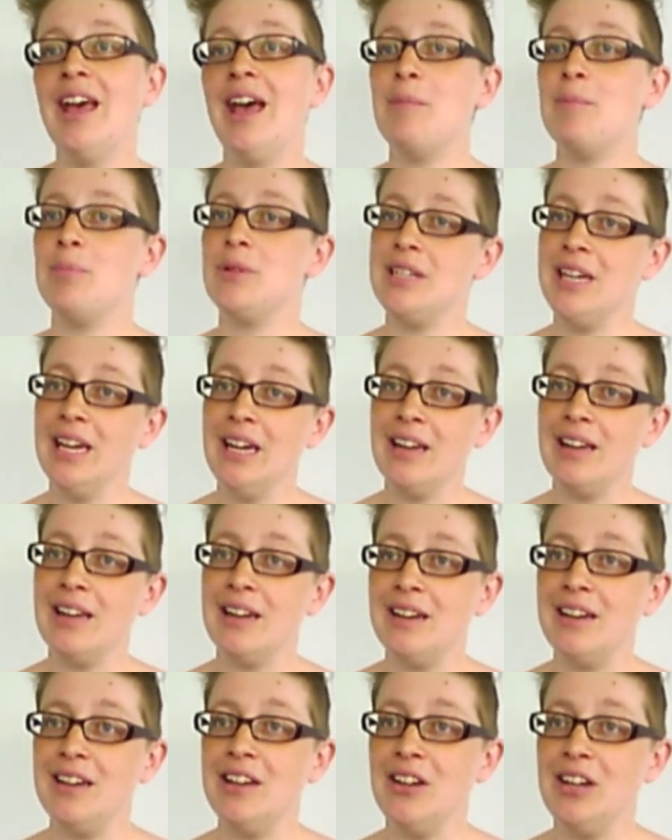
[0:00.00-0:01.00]
and
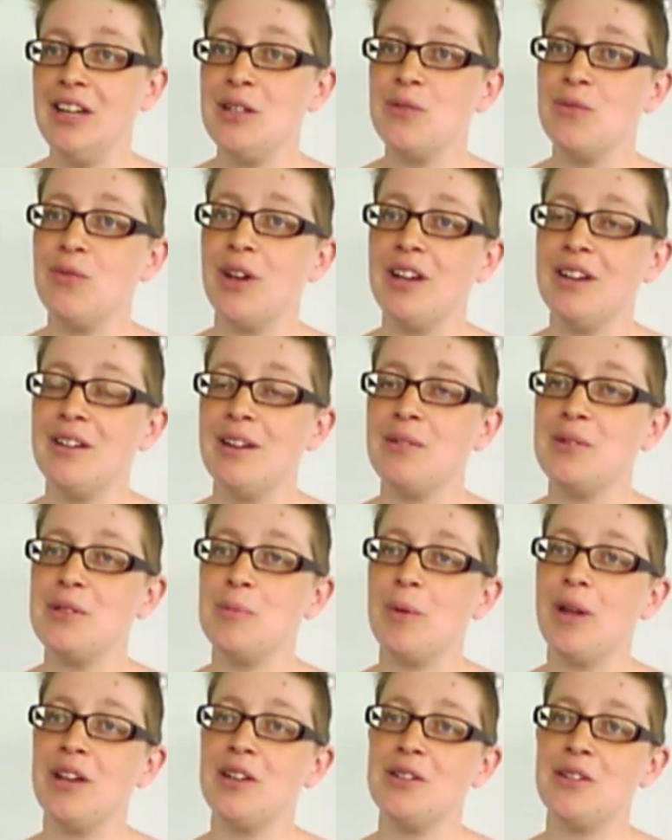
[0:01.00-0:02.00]
particularly you need to find out
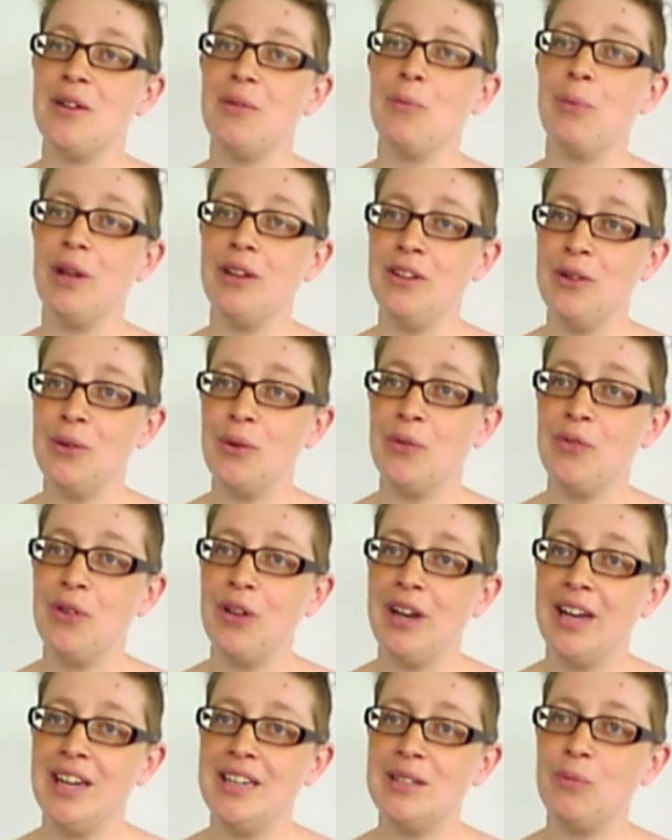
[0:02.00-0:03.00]
about whether you
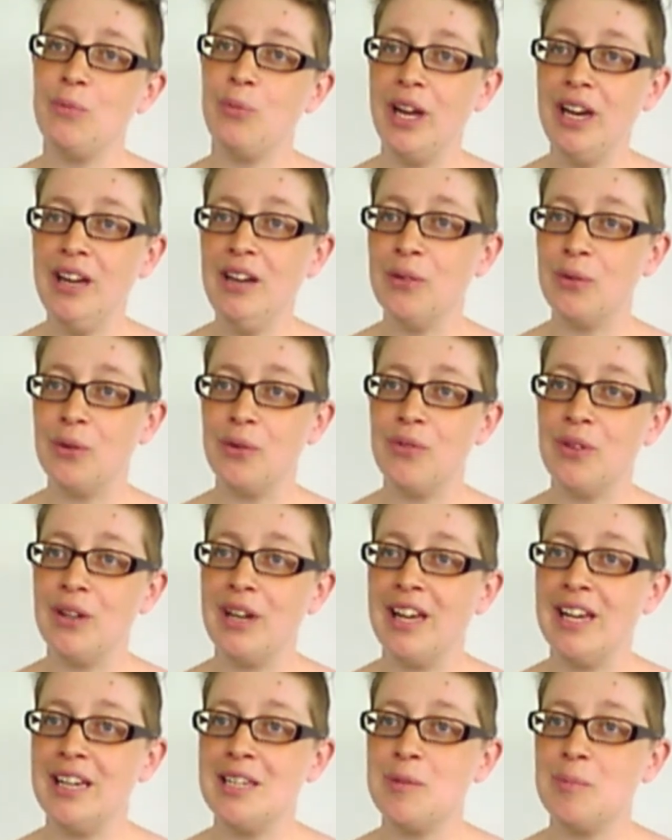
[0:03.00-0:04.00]
ovulate and when you
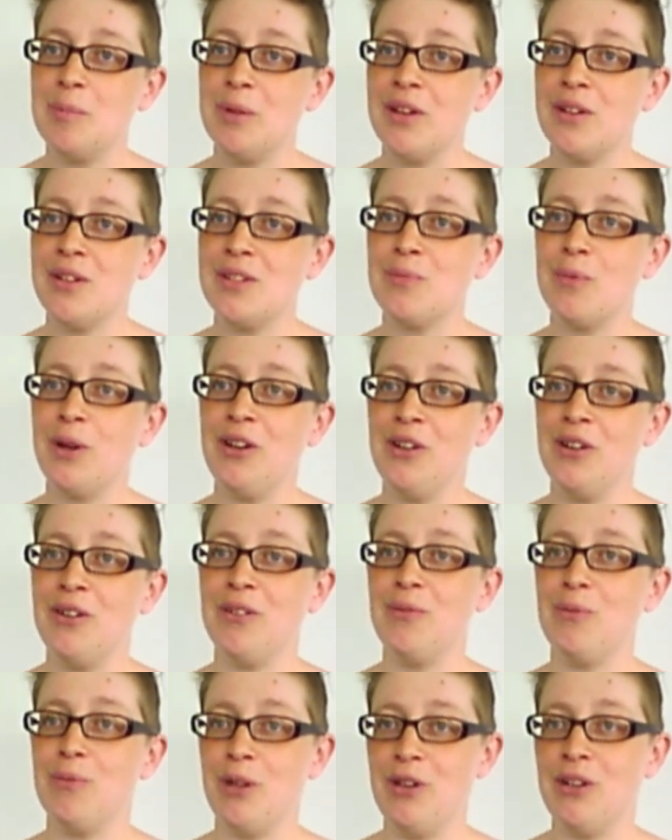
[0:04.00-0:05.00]
ovulate because when you
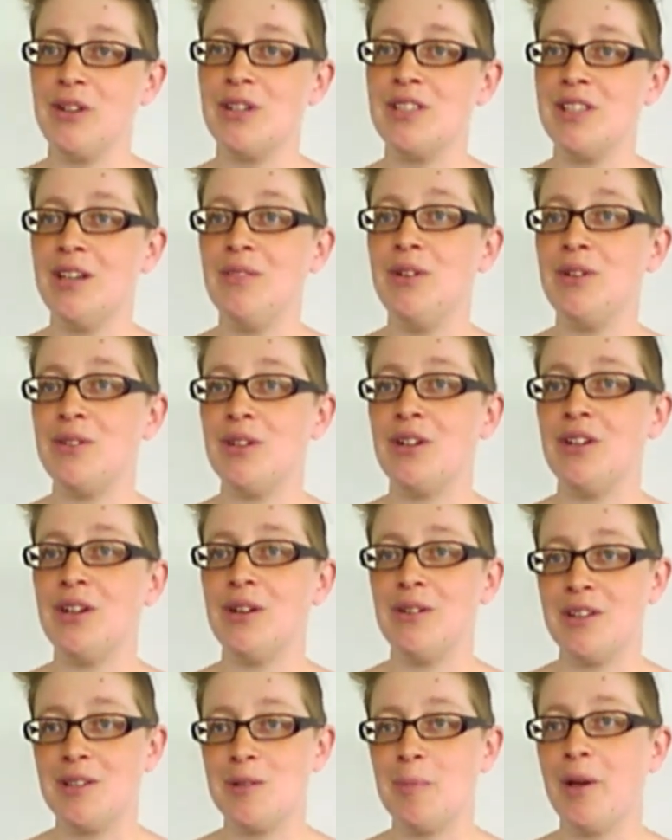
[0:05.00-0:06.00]
when you conceive using
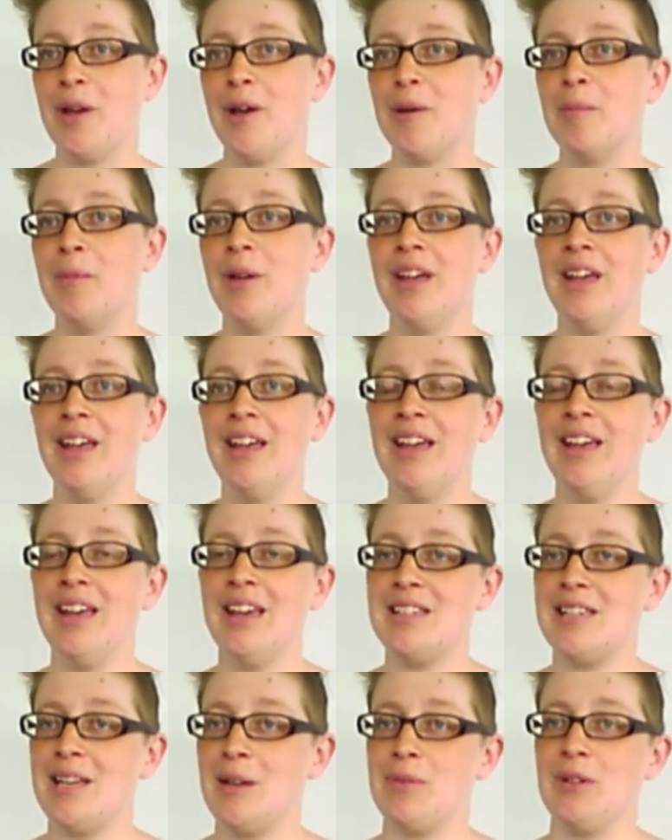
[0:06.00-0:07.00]
donor sperm
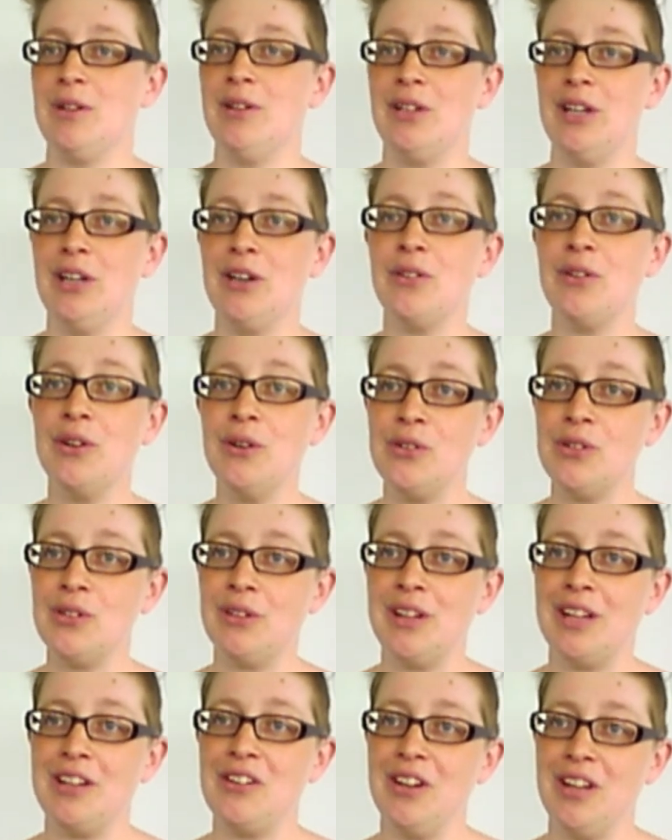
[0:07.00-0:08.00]
it's absolutely crucial
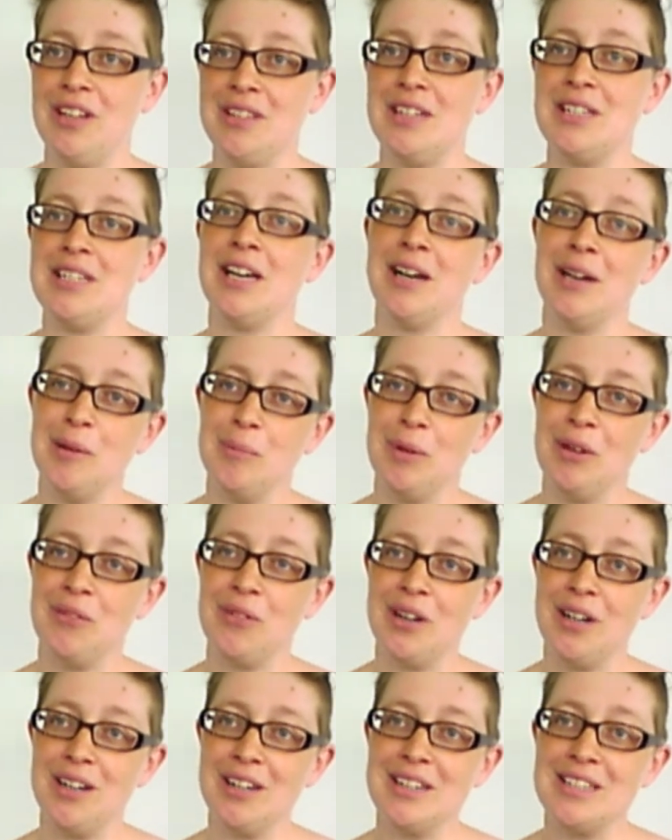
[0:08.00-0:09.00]
that you get the timing
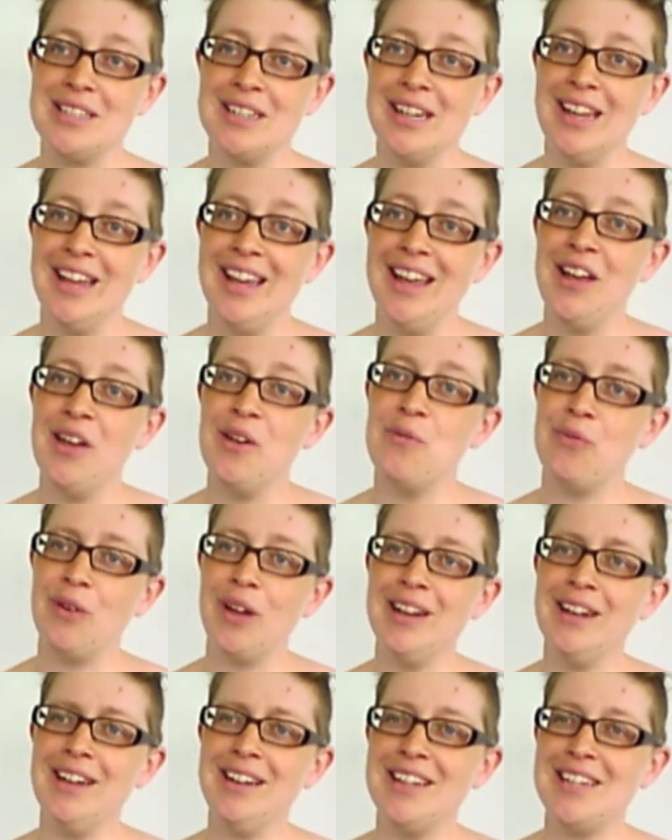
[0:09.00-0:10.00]
right.
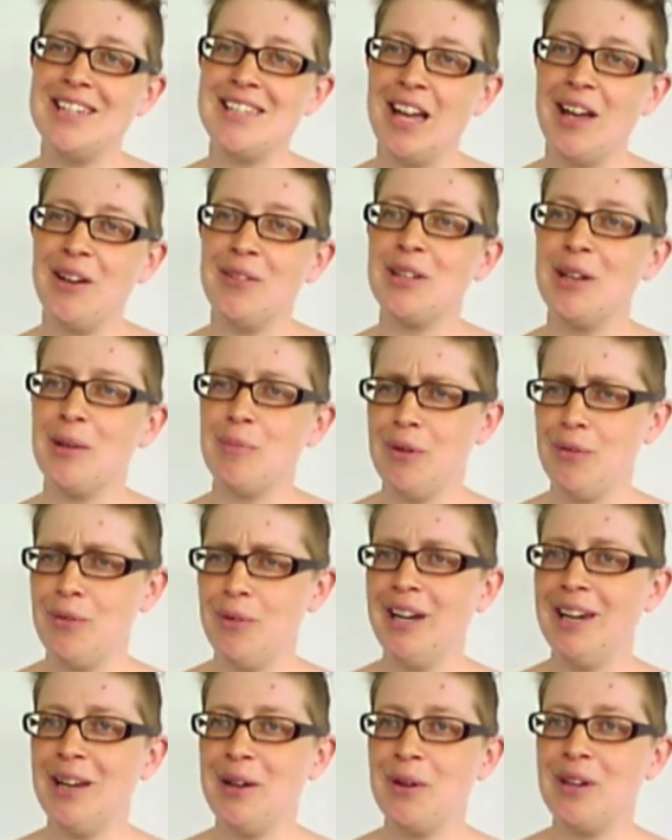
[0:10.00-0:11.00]
Finding this out can be
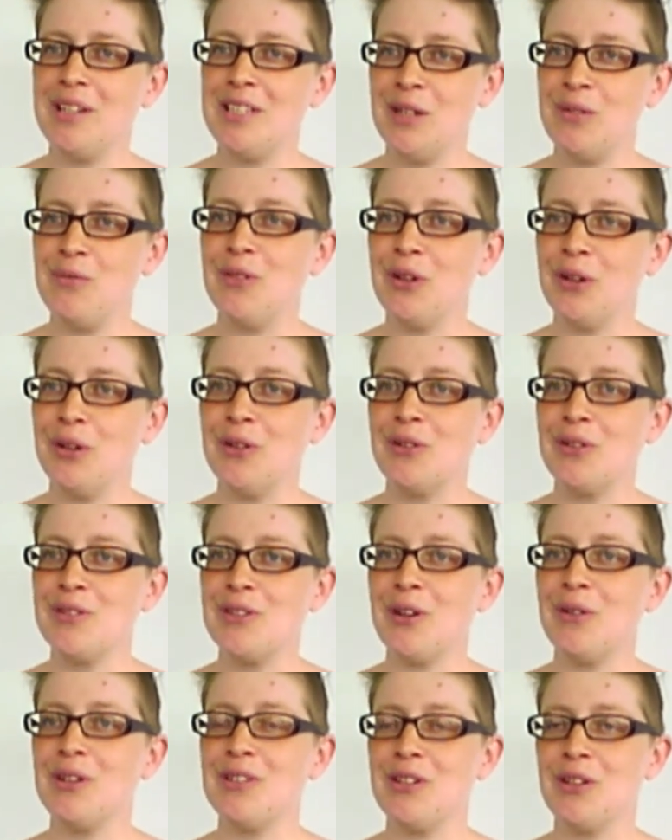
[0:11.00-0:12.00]
really quite difficult,
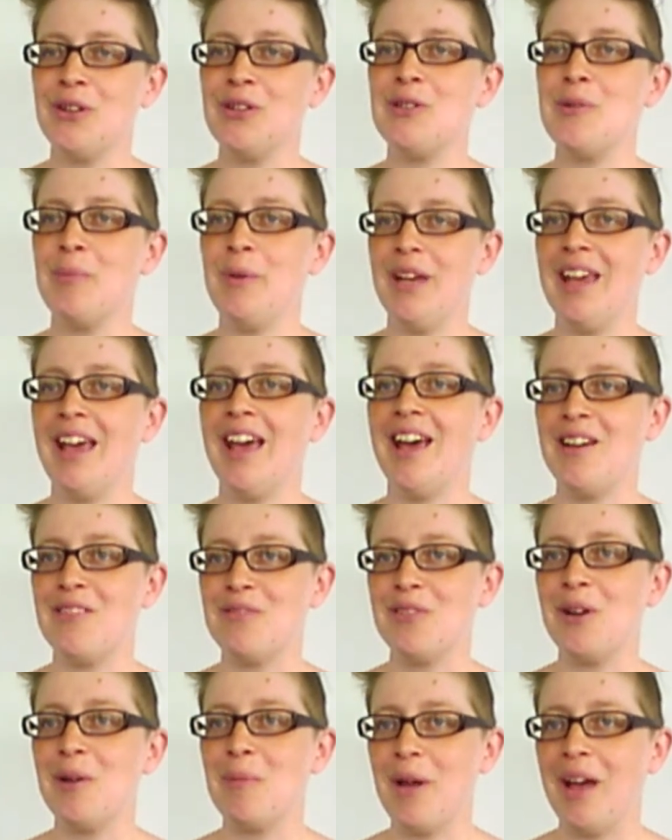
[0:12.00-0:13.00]
so it's good to be
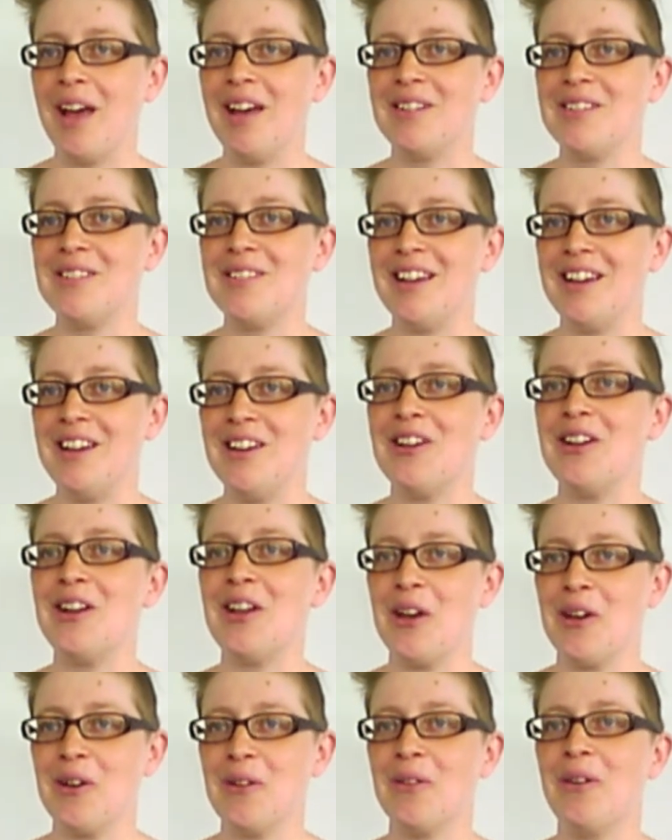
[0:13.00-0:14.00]
careful about that you
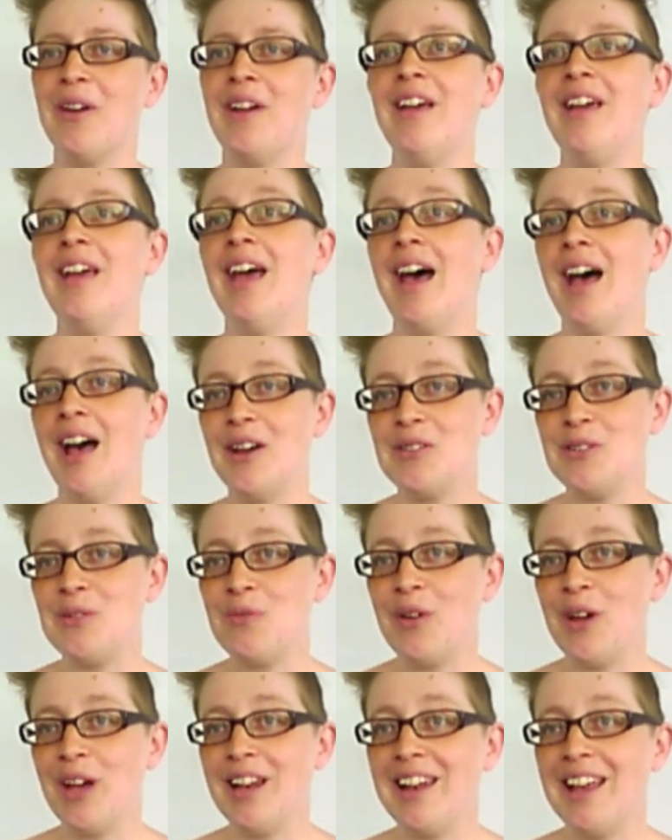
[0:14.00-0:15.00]
know how to
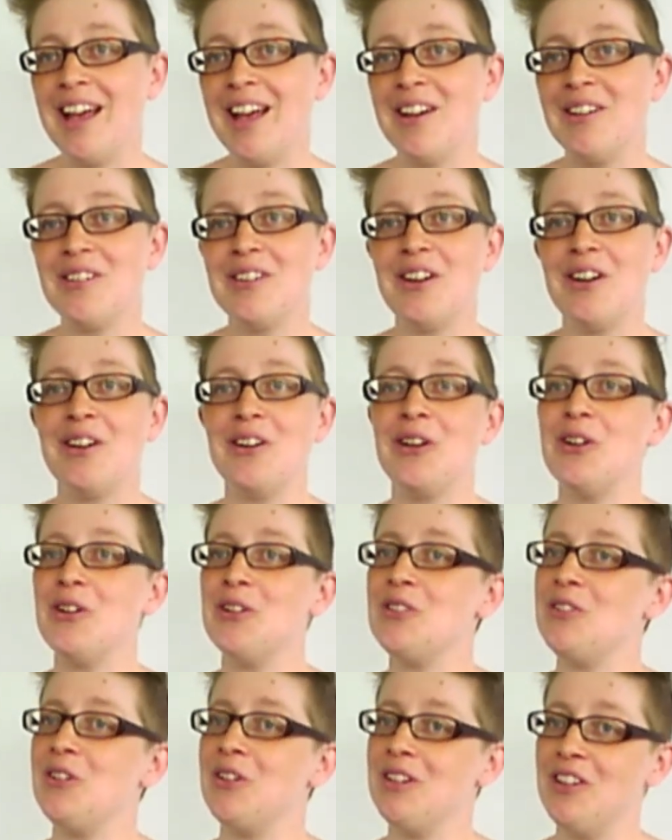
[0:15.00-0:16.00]
find out. There are
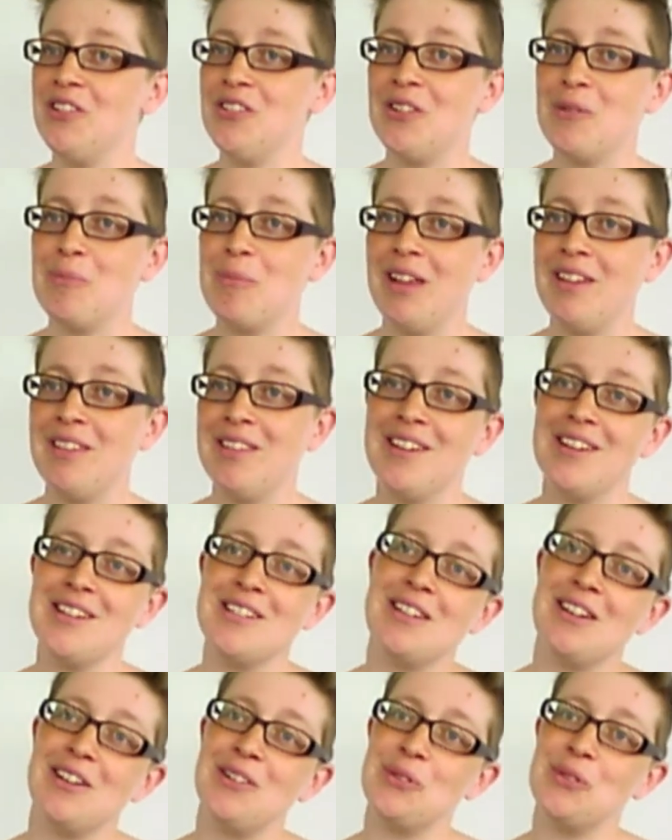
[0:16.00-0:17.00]
good traditional
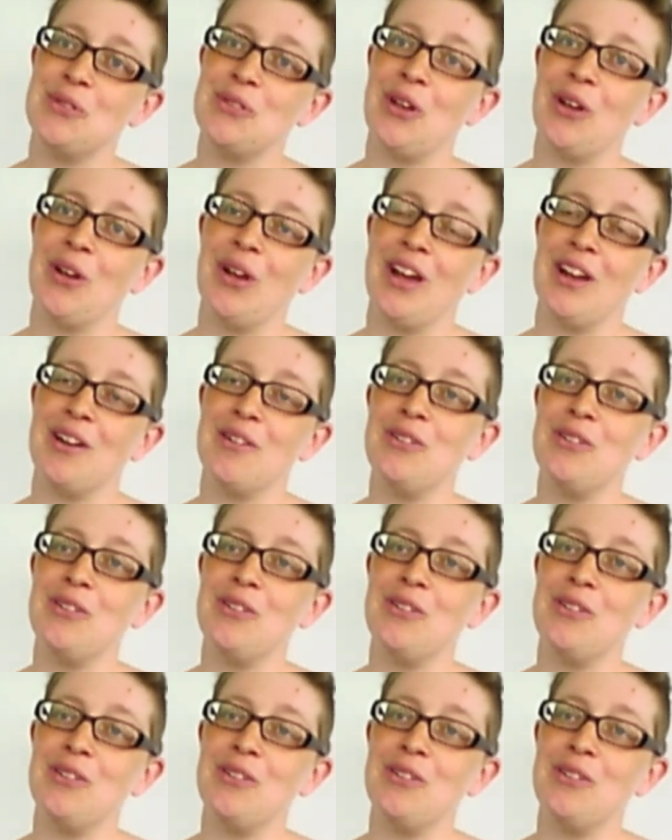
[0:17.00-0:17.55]
methods, there are also kind